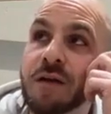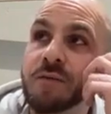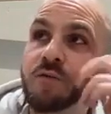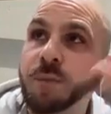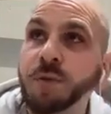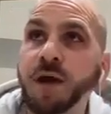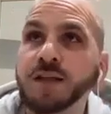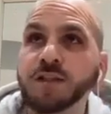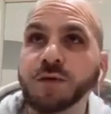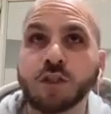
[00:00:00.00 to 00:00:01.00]

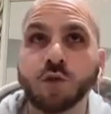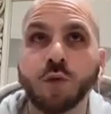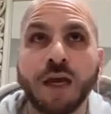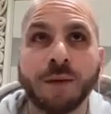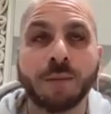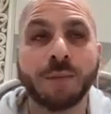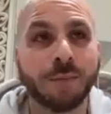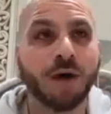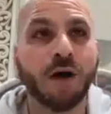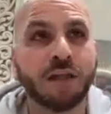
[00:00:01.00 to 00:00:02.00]
reply to a tweet about
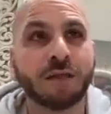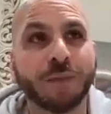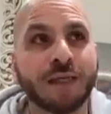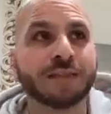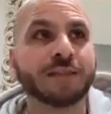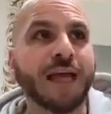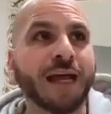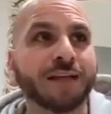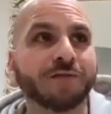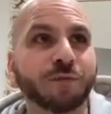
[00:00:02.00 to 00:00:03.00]
Mick McCarthy being
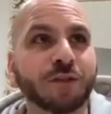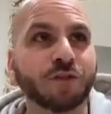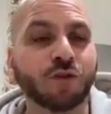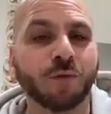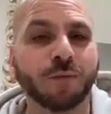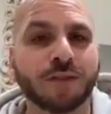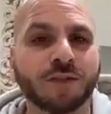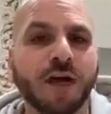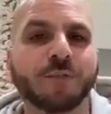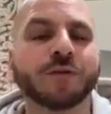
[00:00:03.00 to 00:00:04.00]
sacked from his job in
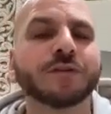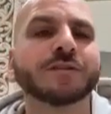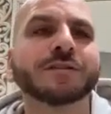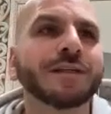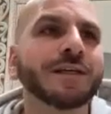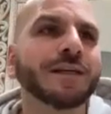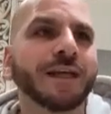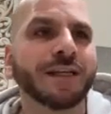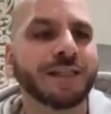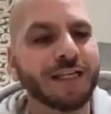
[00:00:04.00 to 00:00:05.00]
Cyprus.
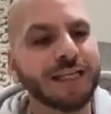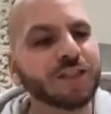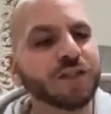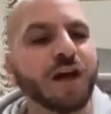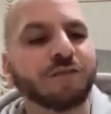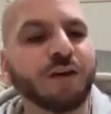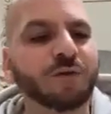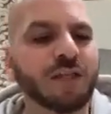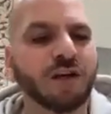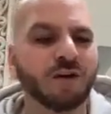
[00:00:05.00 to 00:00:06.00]
And this Leeds United fan
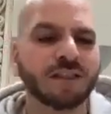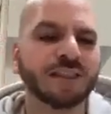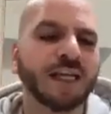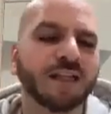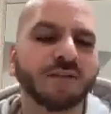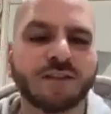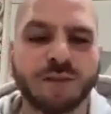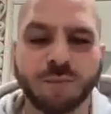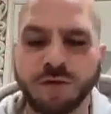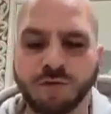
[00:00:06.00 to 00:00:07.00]
was saying, oh, the standard of
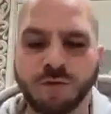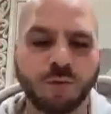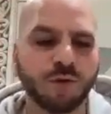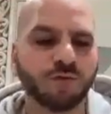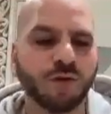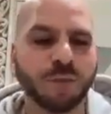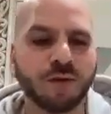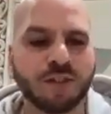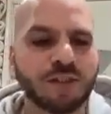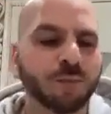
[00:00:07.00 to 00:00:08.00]
Cypriot football is
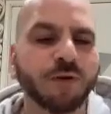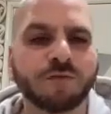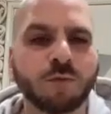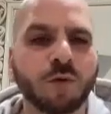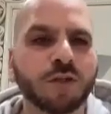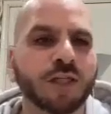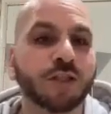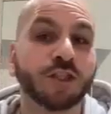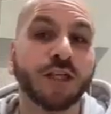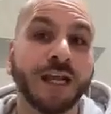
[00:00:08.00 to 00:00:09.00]
rubbish. Cypriot footballers
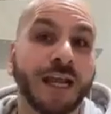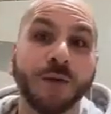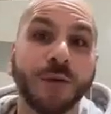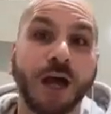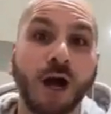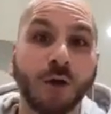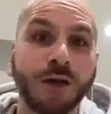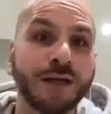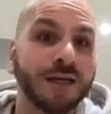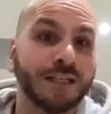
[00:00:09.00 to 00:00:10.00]
are shit. And here we
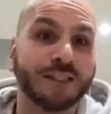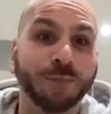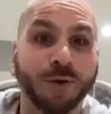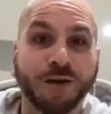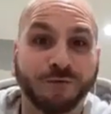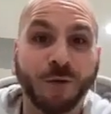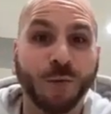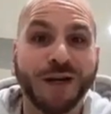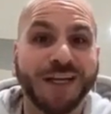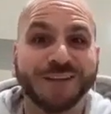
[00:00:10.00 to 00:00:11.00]
go. A Cypriot
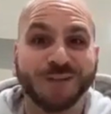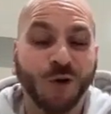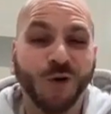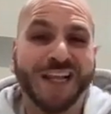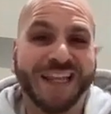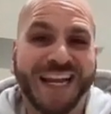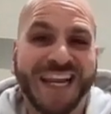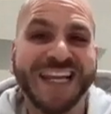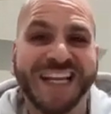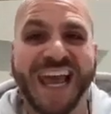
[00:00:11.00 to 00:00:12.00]
footballer gives Chorley the
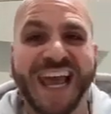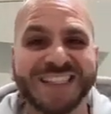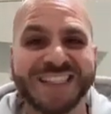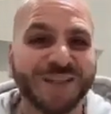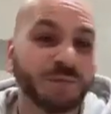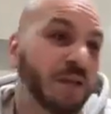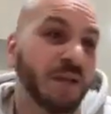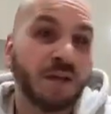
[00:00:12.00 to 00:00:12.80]
lead against them.